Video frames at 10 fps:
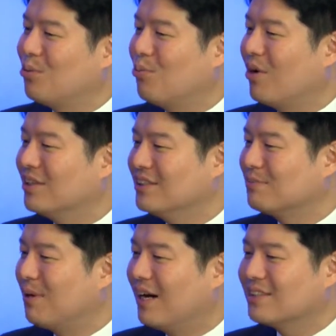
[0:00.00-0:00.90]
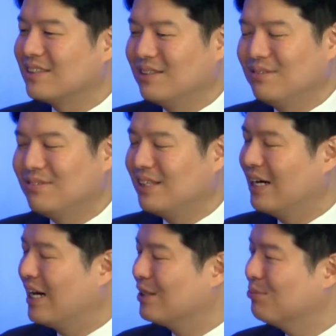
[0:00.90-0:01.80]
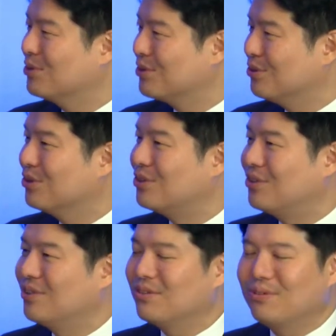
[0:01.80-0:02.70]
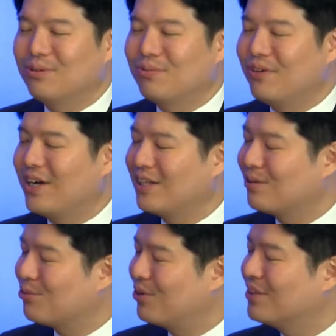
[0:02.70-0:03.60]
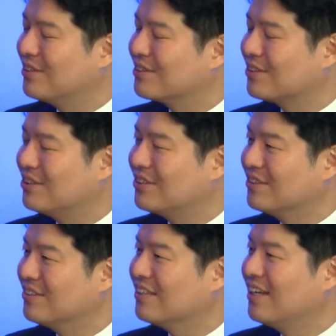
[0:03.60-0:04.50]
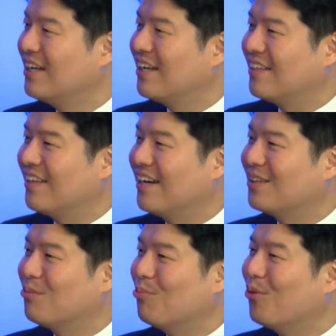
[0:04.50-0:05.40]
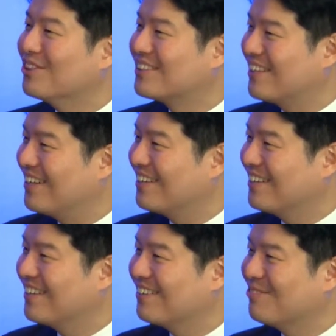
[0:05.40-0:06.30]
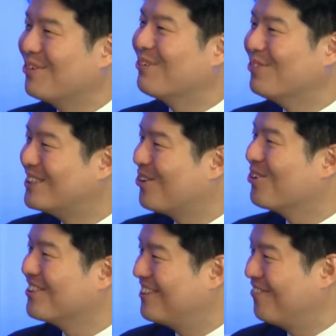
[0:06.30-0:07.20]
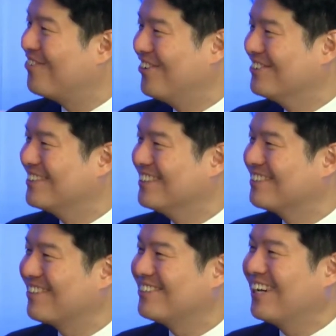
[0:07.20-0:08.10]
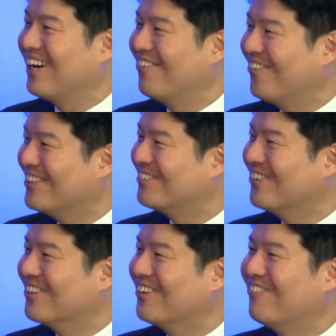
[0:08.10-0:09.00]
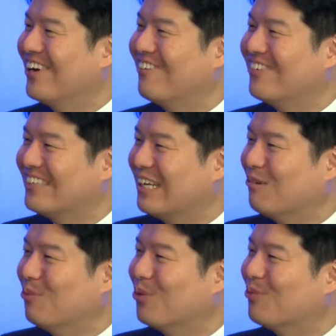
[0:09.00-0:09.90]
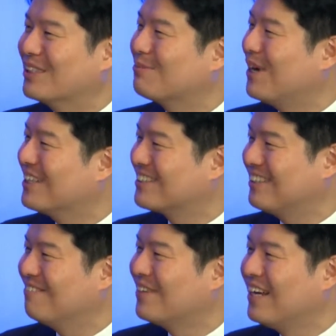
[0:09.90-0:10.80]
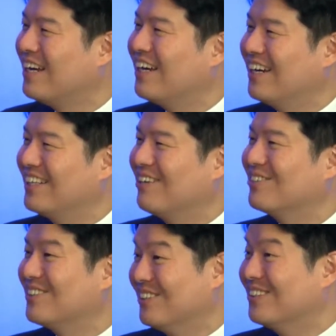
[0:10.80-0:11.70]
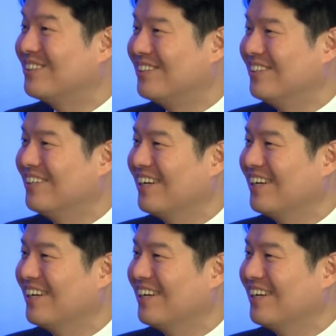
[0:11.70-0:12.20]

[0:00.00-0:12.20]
One is positive, the other one is neutral. And we had great discussion that one study, we saw the differences, because I always wonder why the one was positive and the other neutral.